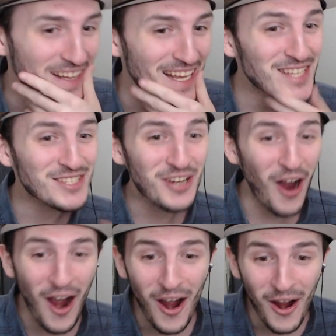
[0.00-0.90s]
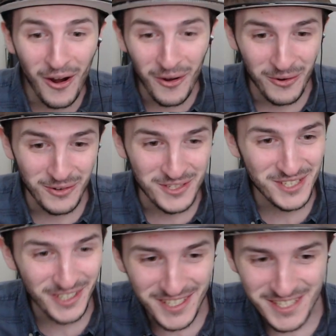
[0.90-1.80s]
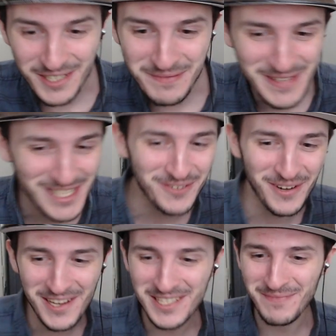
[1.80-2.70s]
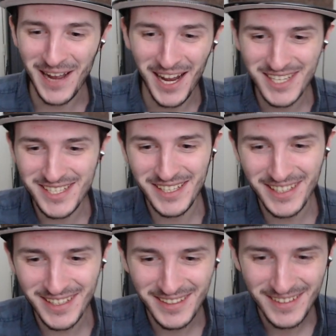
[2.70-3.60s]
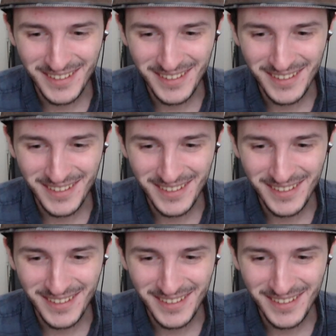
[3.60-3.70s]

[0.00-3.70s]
Let's go. Sun Sun, Mila Rose, Apacci.